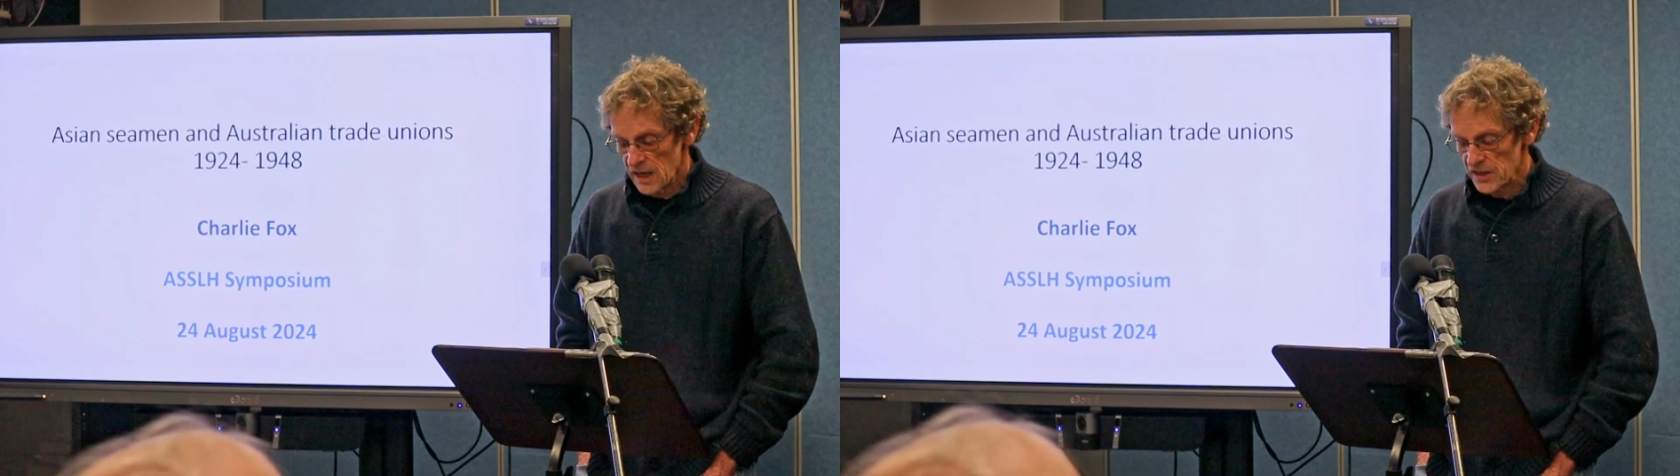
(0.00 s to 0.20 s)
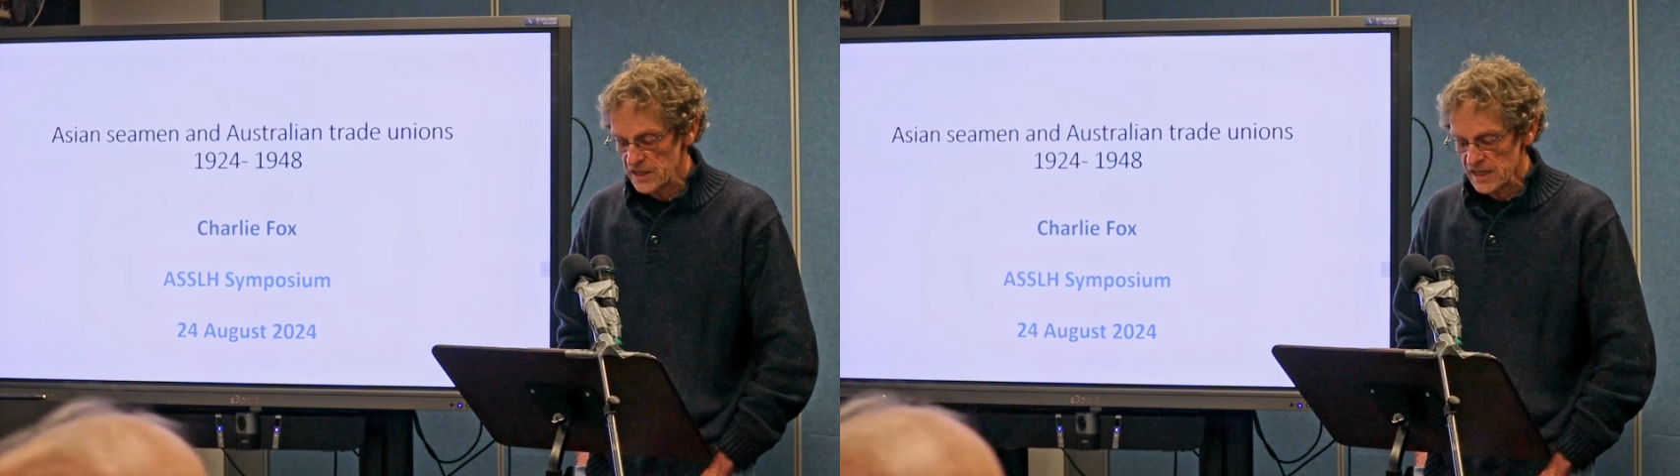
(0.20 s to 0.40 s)

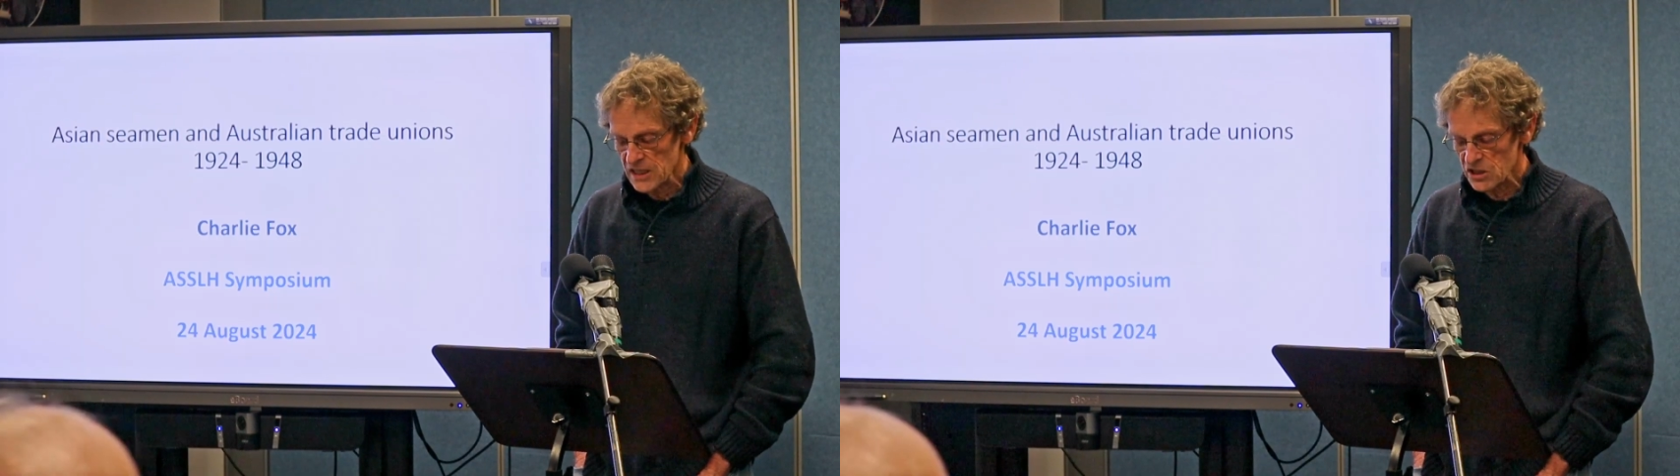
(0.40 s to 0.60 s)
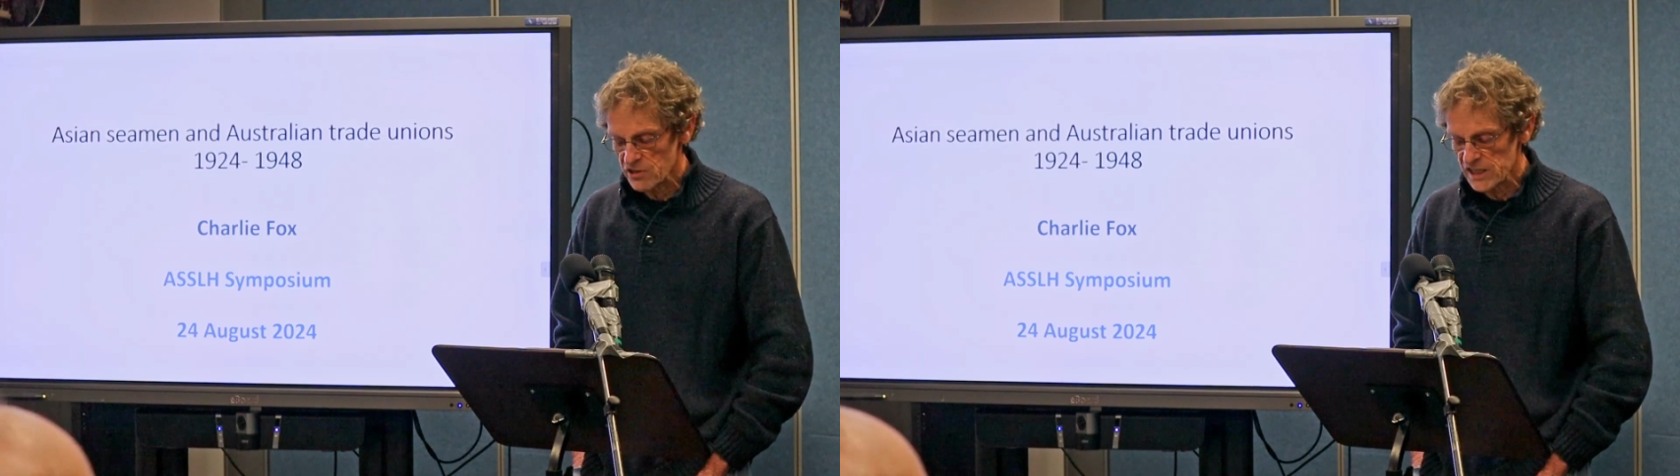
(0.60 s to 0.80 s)
The key
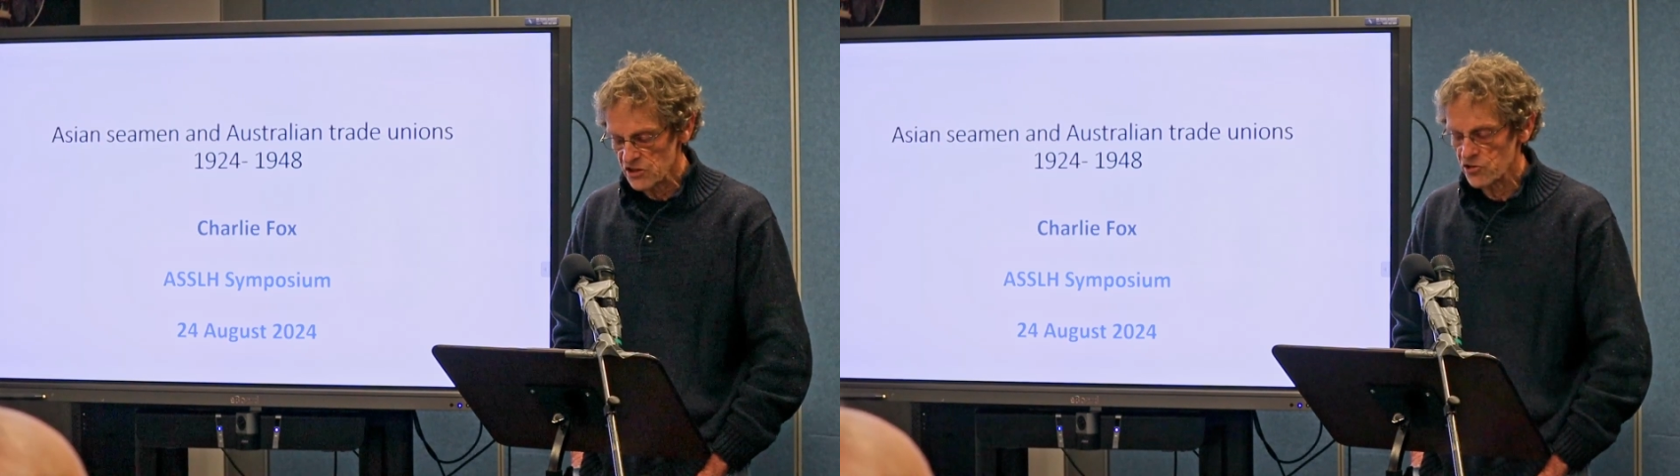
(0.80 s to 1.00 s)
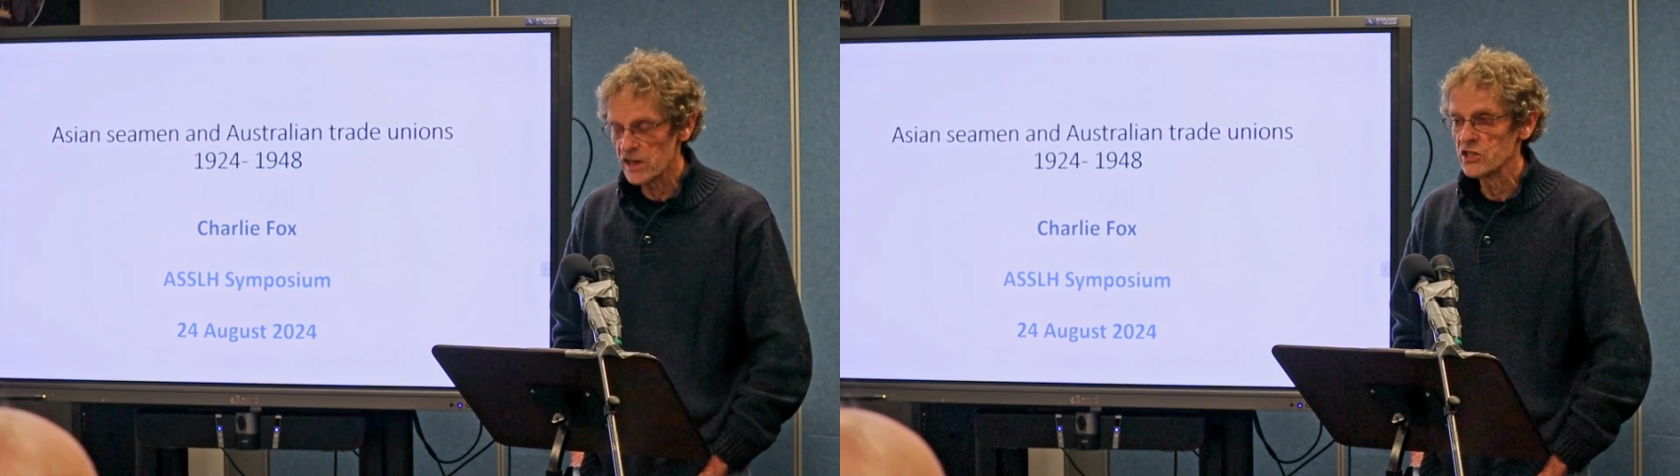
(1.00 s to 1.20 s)

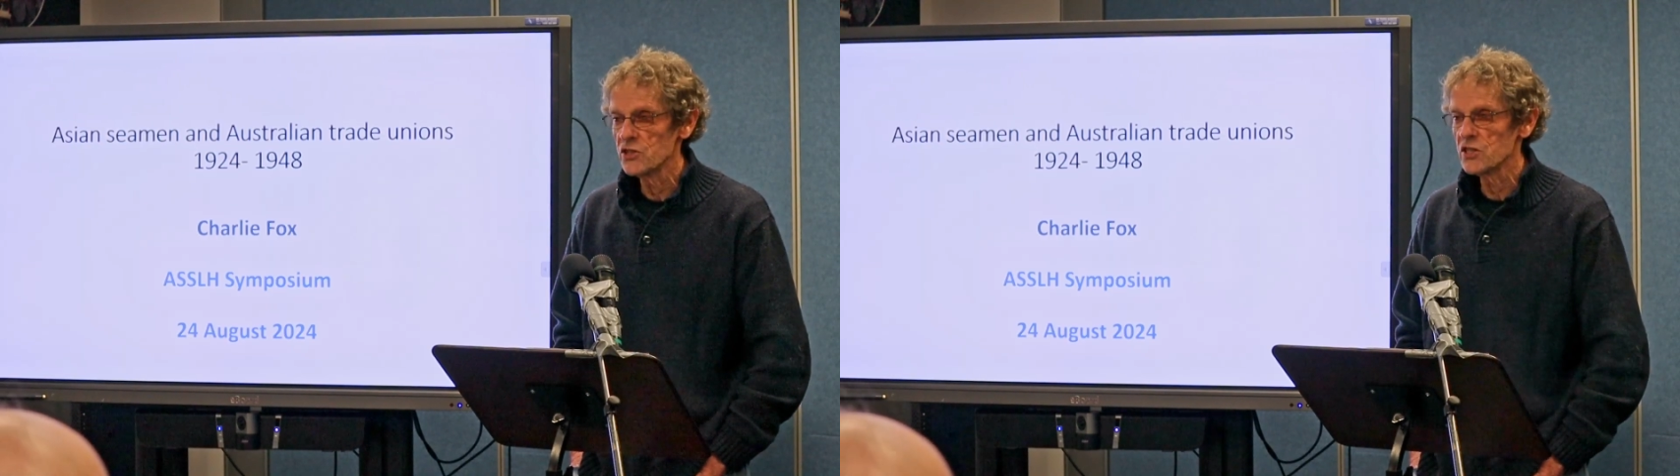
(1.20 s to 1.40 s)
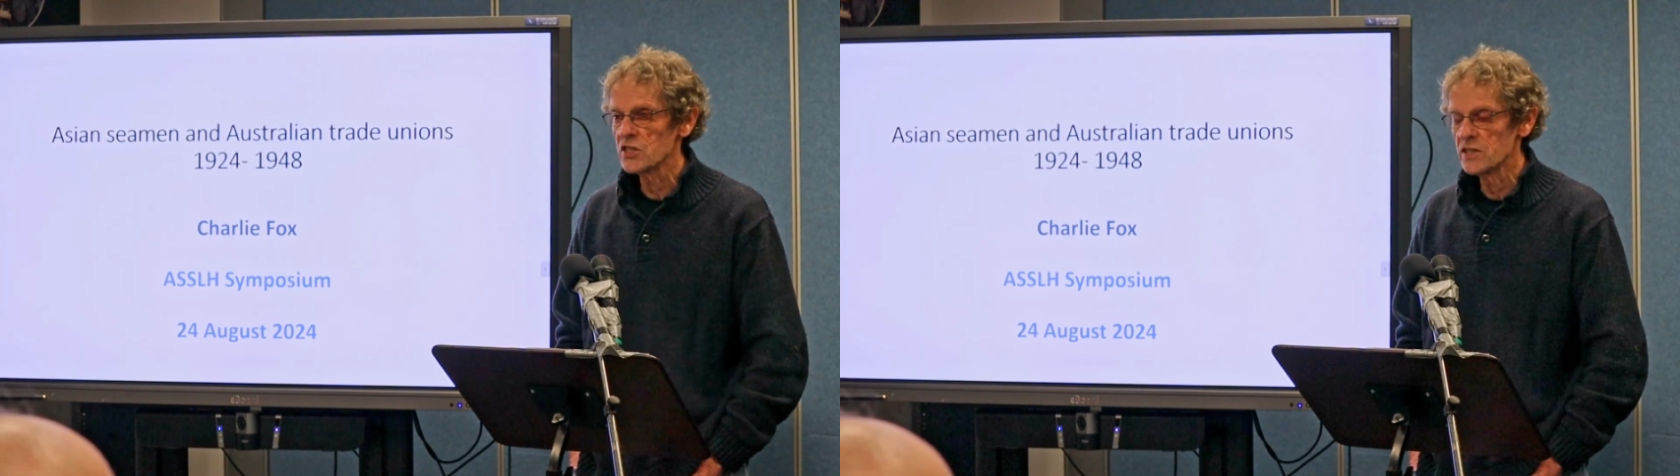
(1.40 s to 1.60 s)
Australian trade
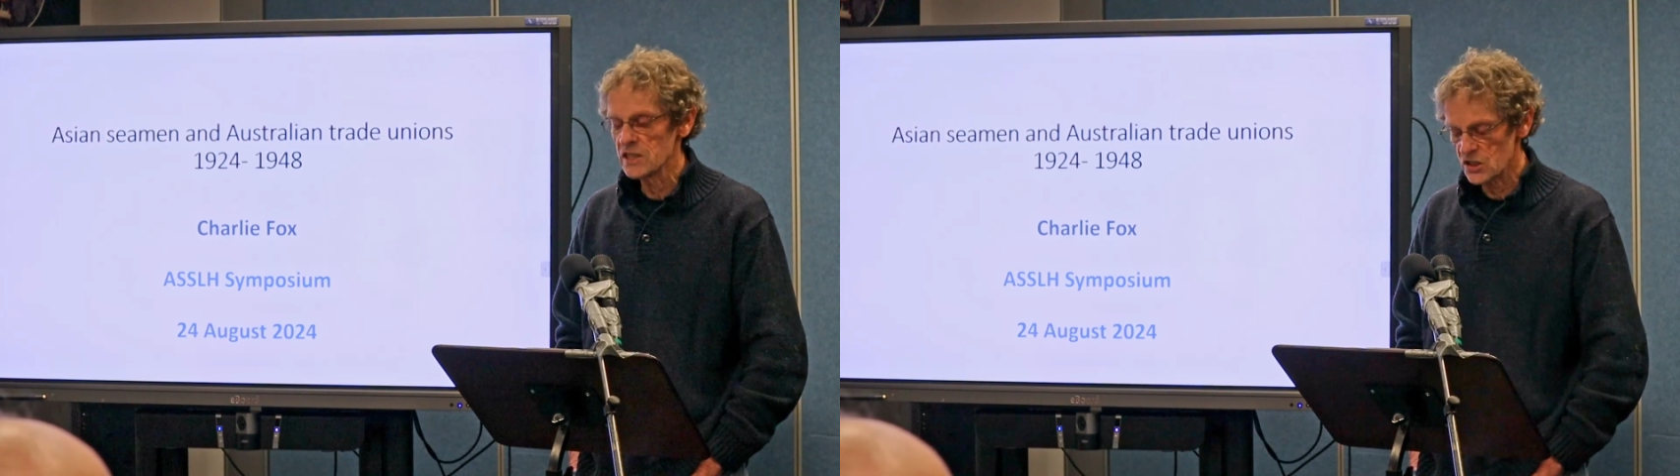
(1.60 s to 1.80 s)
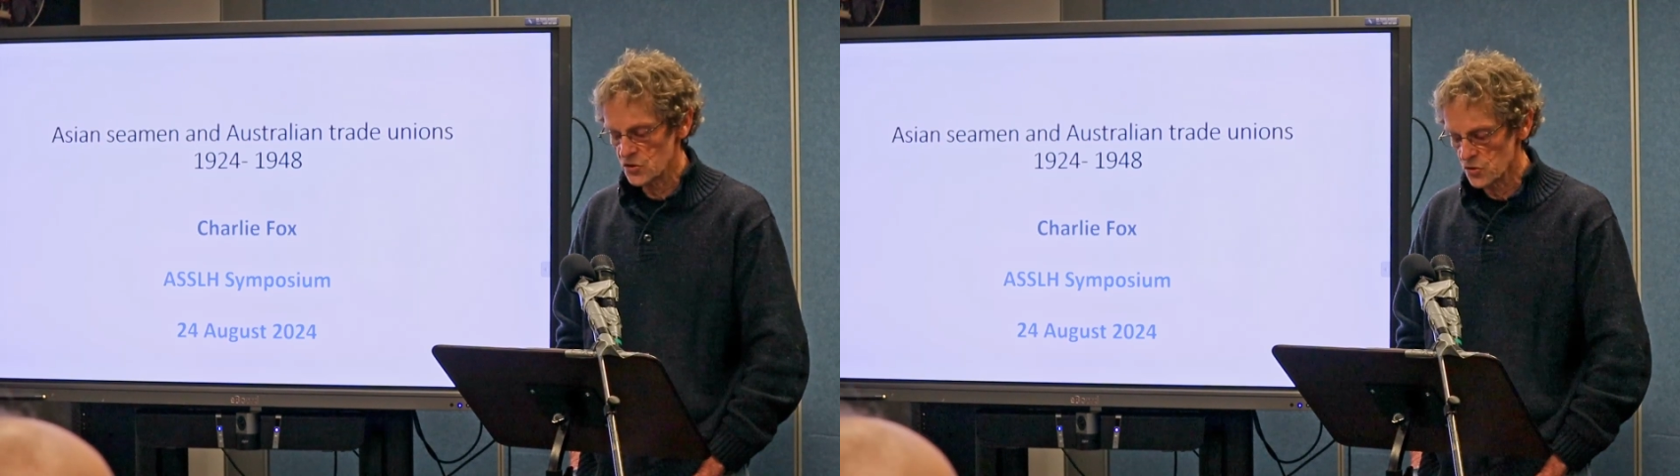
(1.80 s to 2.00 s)
unions in
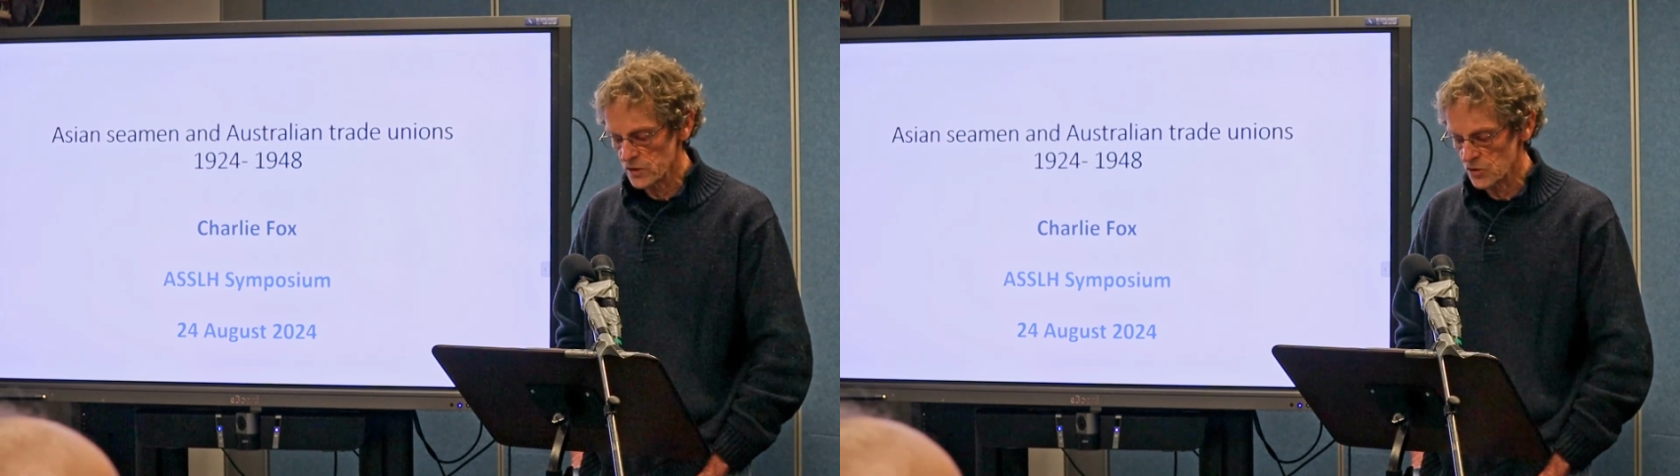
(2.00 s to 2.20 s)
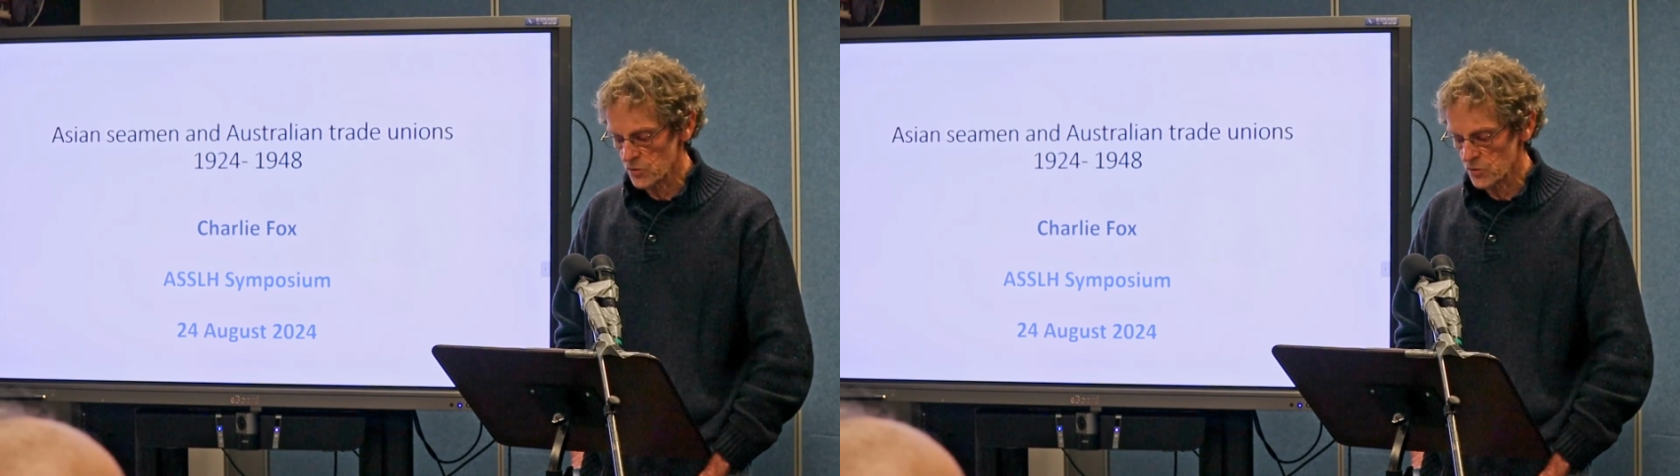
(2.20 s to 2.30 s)
this story